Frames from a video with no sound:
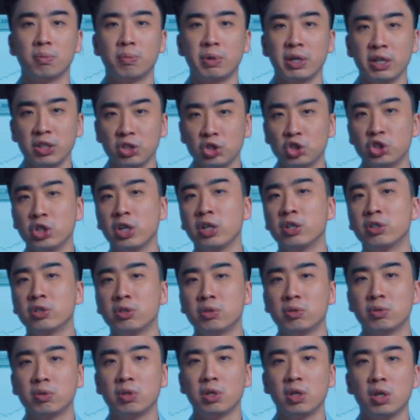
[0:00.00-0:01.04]
But in
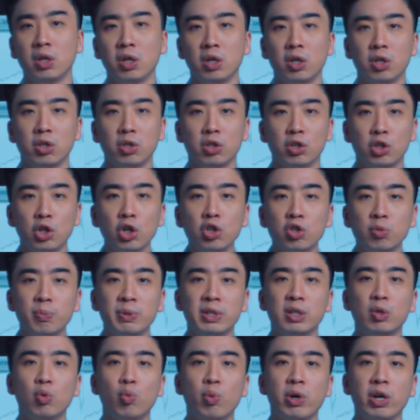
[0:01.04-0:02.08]
general, you've got to
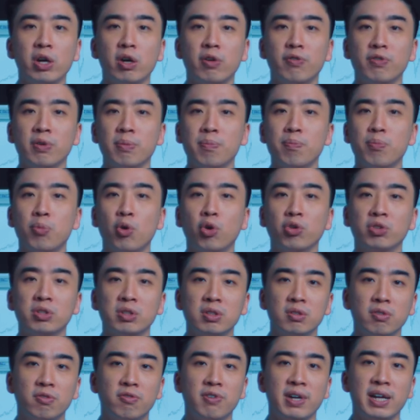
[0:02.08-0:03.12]
be aware of
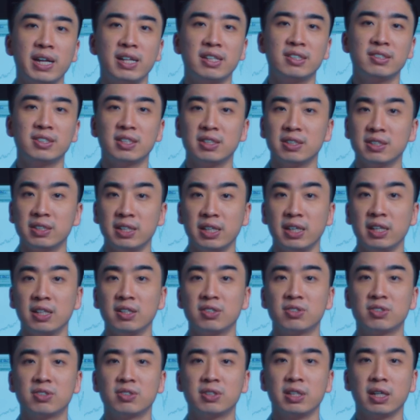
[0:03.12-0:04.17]
important events and
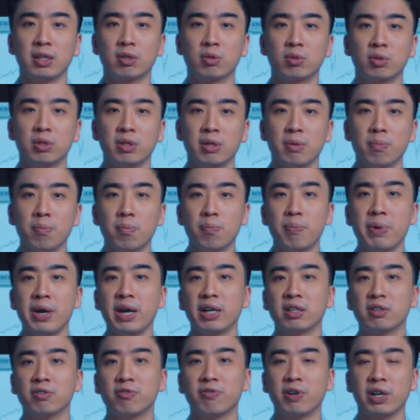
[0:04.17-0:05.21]
dates that could
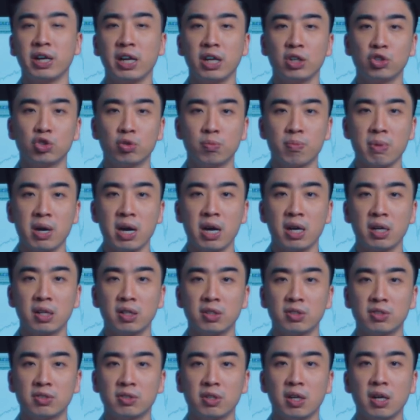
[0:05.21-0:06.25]
impact financial
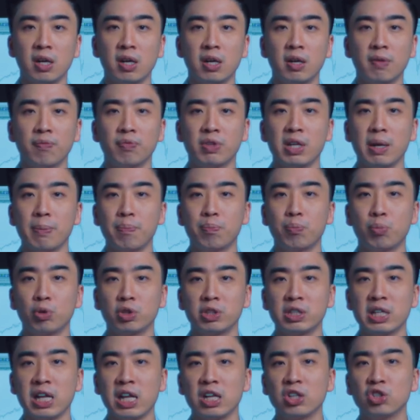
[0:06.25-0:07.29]
markets that
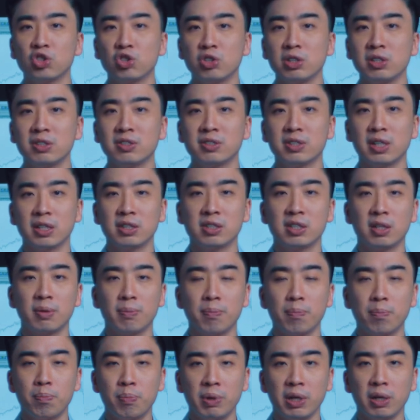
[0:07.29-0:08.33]
potentially set
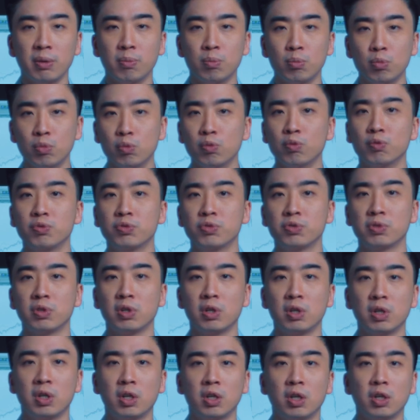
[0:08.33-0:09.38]
up big moves.
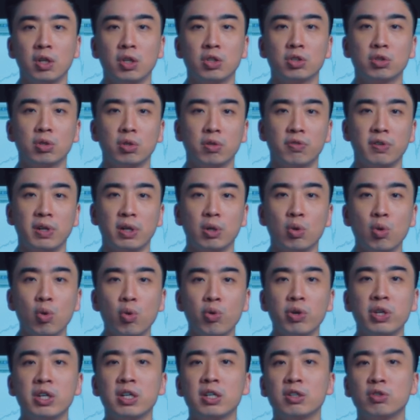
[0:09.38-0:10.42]
So if I
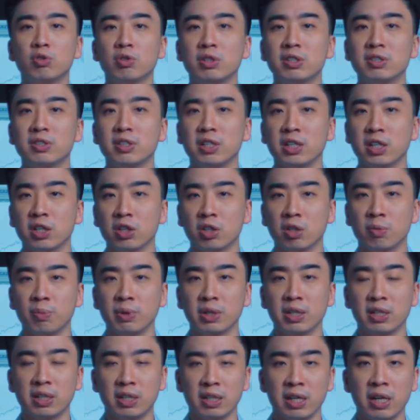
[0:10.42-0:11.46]
go here to this
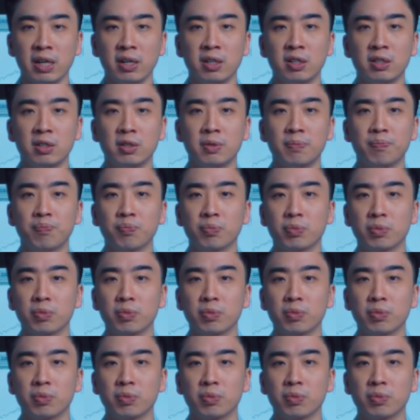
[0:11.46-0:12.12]
economic calendar,